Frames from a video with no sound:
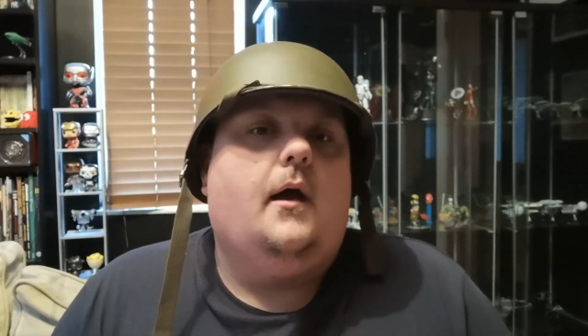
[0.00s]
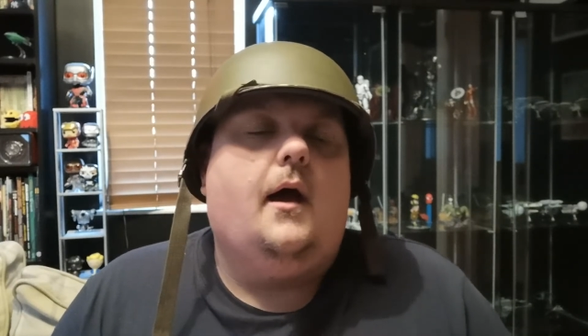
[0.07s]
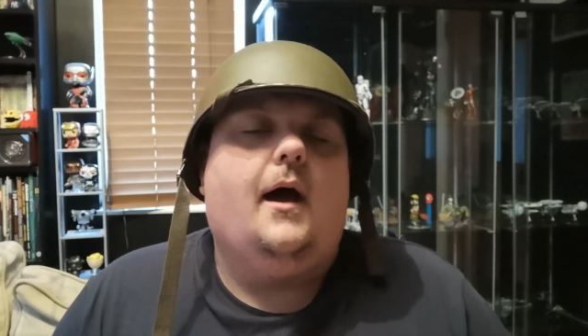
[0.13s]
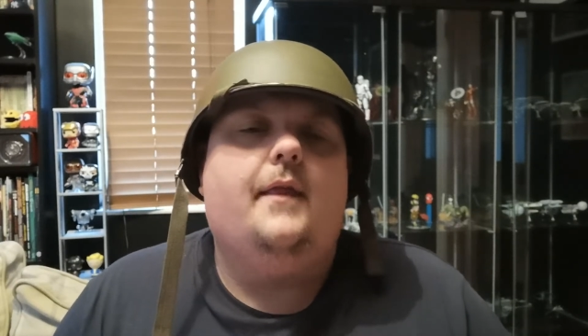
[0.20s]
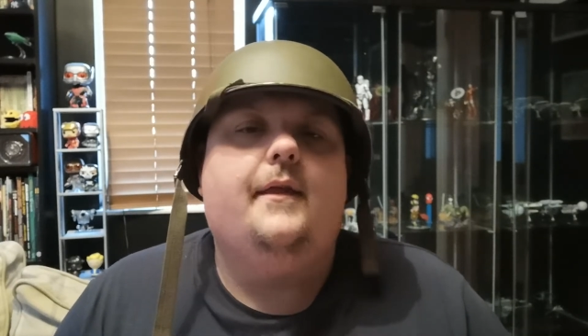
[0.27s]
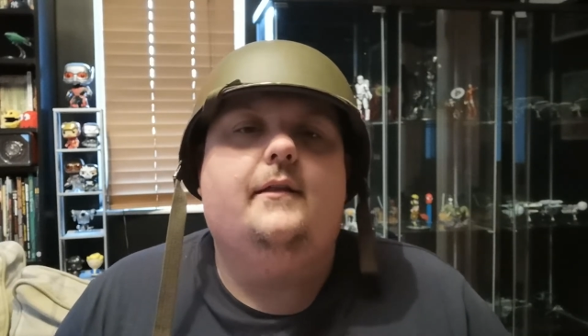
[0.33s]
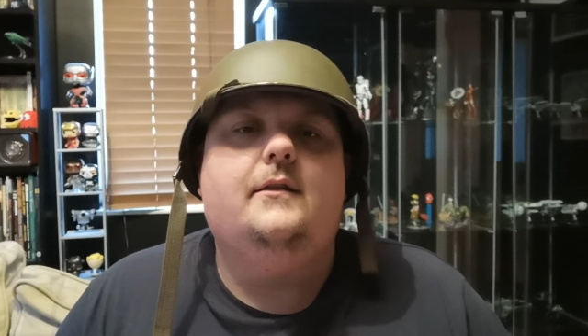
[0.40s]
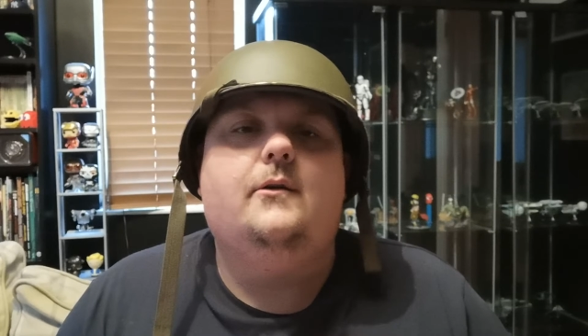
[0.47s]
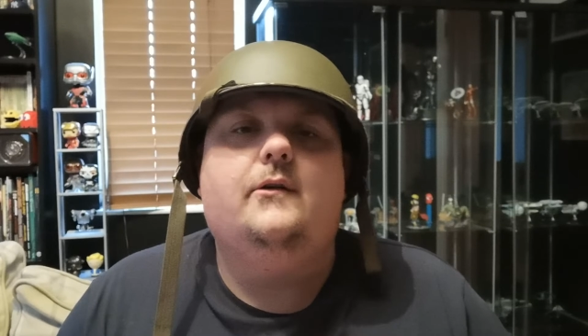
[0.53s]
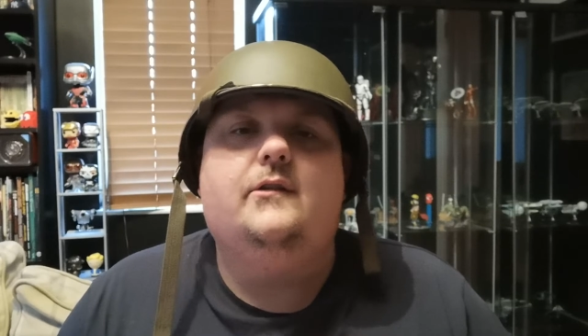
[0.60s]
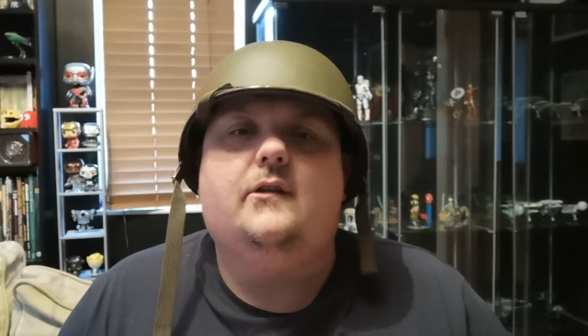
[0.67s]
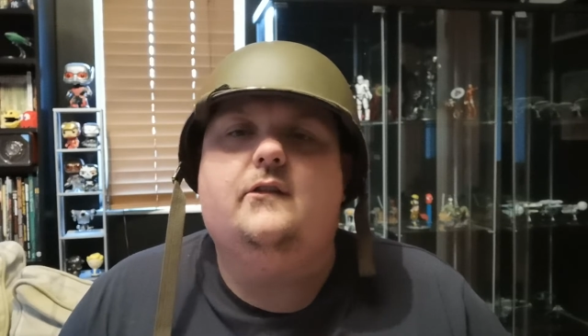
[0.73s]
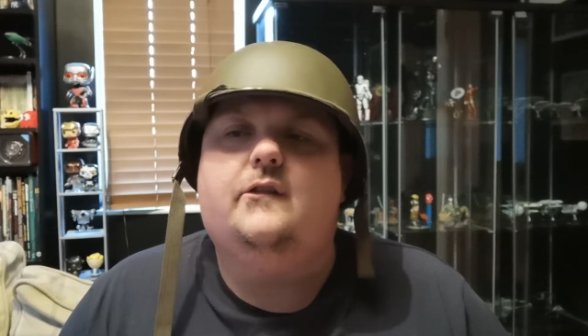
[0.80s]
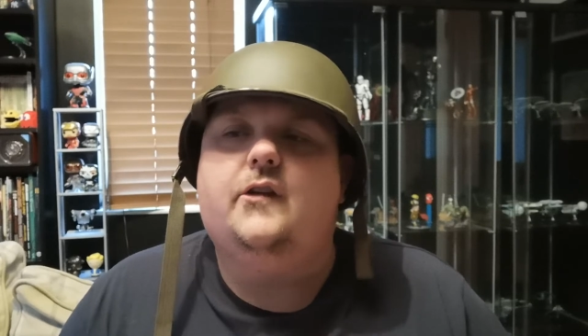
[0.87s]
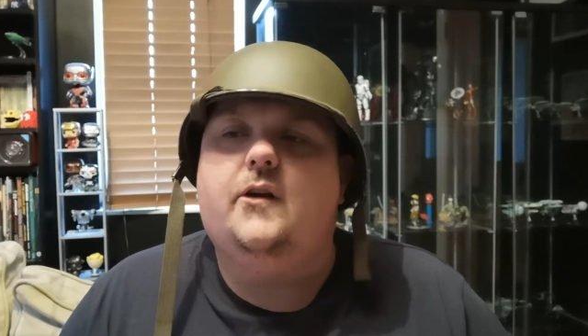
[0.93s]
And then there was
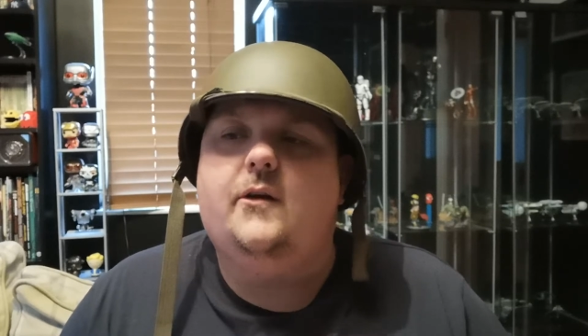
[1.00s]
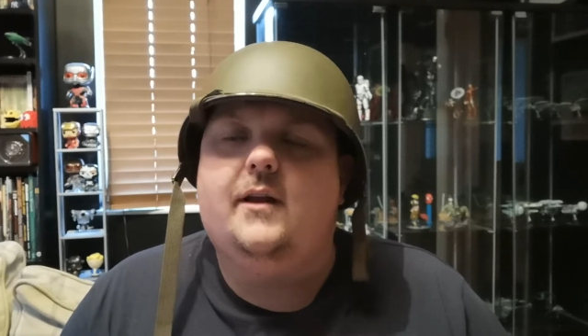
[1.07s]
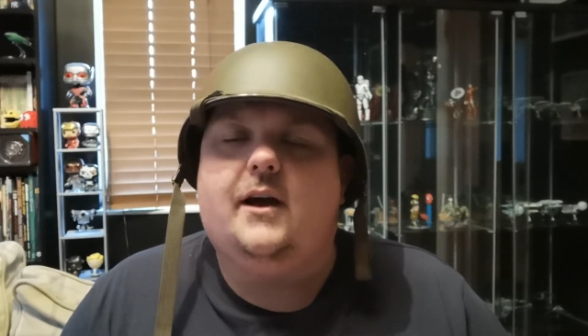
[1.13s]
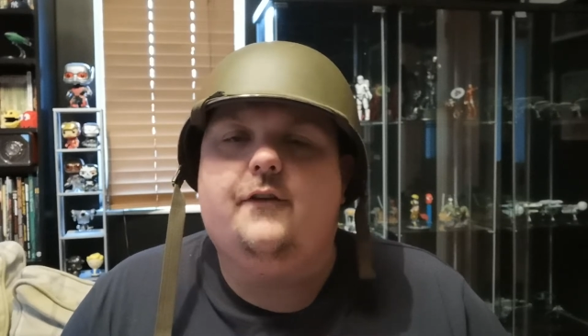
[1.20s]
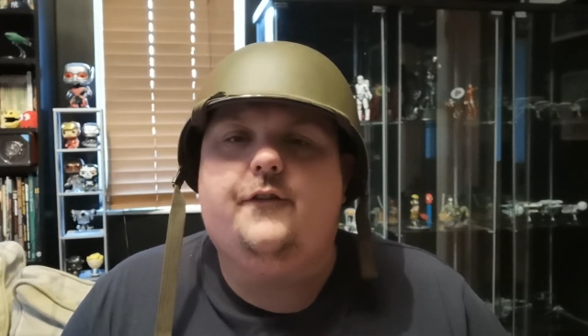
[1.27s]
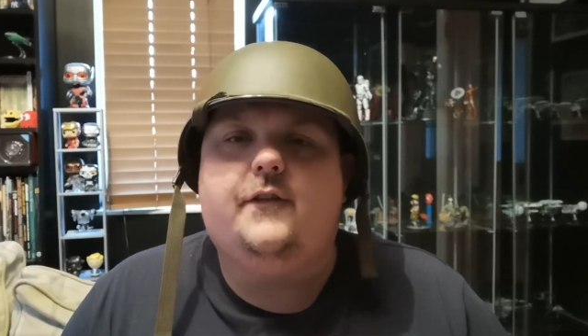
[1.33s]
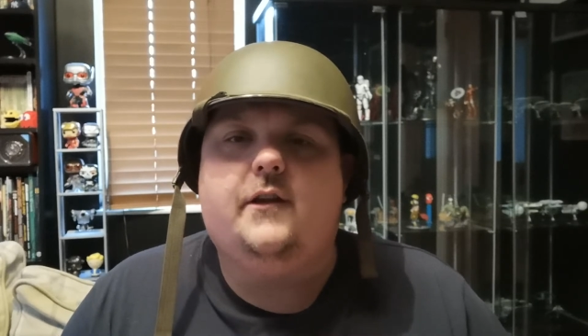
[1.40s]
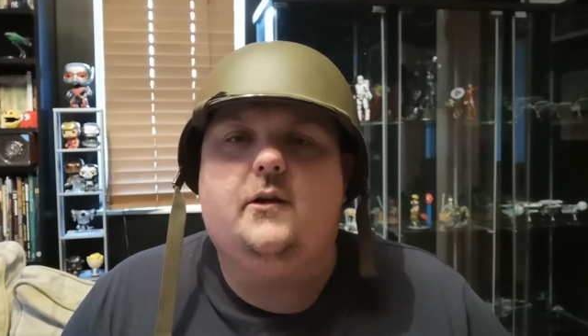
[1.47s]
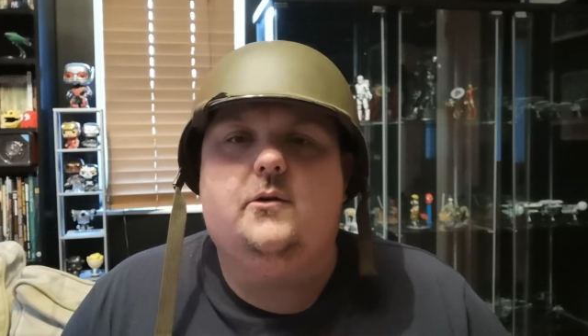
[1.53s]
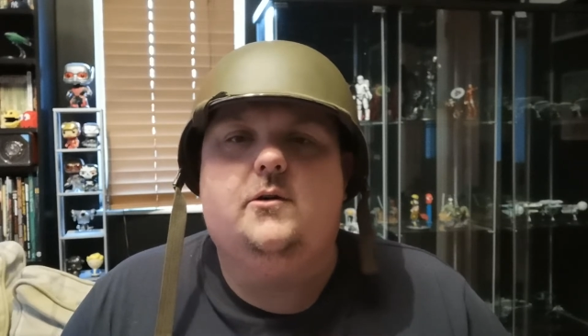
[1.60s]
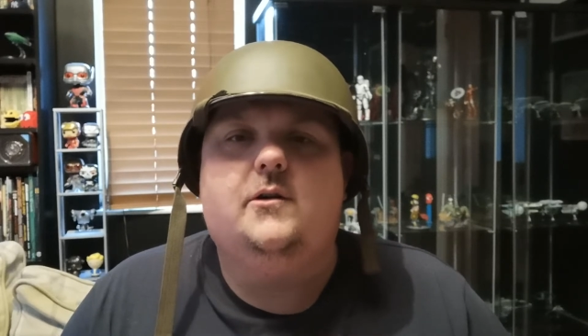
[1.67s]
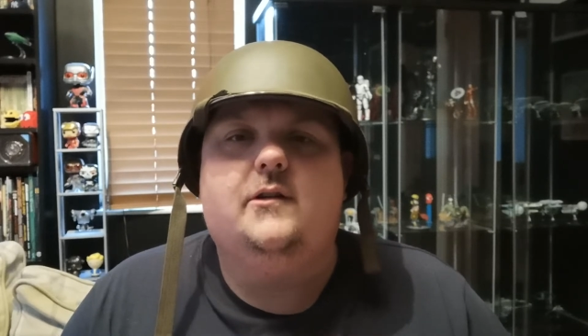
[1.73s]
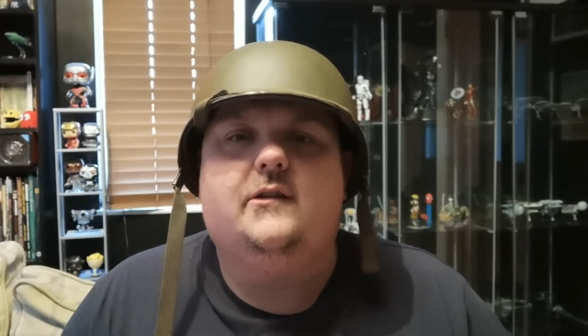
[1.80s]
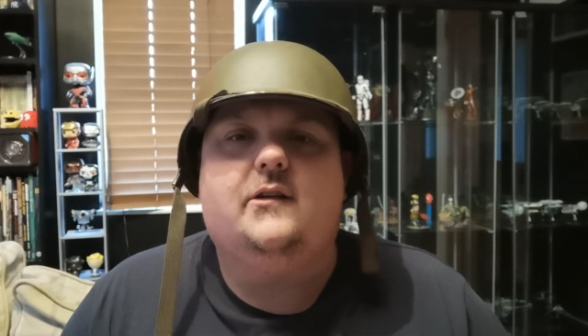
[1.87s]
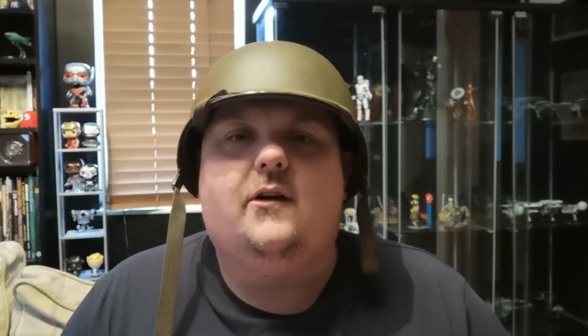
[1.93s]
this dude after you
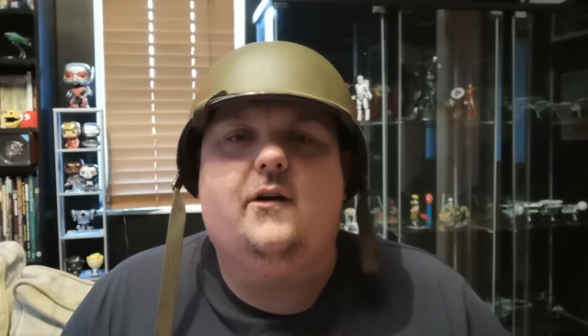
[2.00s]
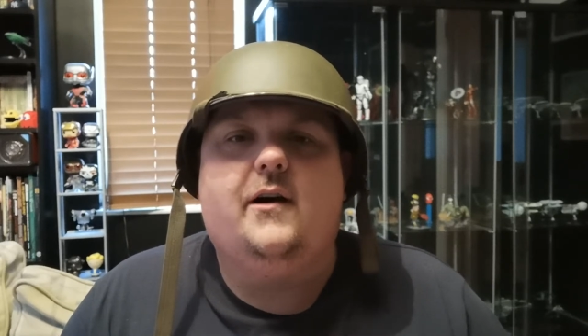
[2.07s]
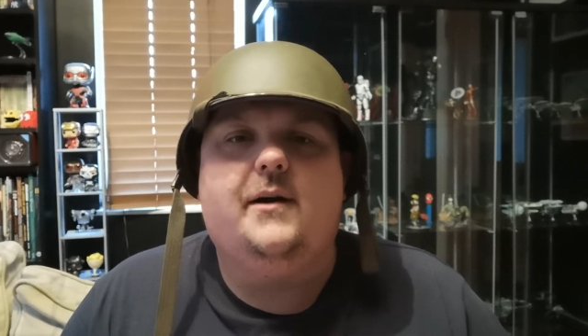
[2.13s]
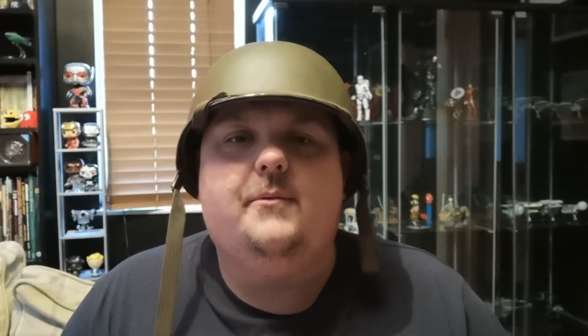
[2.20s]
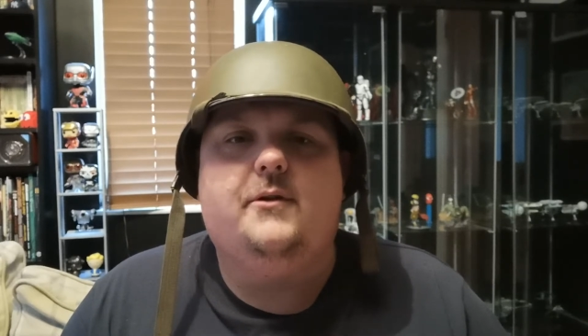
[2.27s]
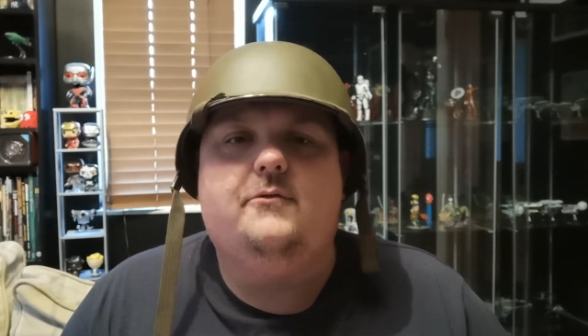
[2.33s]
all the time,